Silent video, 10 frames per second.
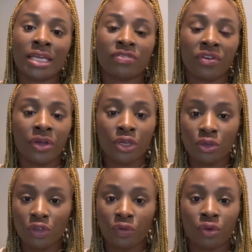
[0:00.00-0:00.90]
It's very
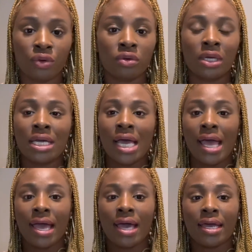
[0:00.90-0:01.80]
useful,
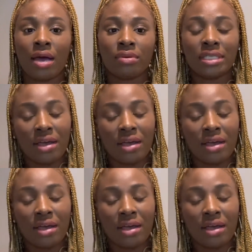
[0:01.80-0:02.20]
and I would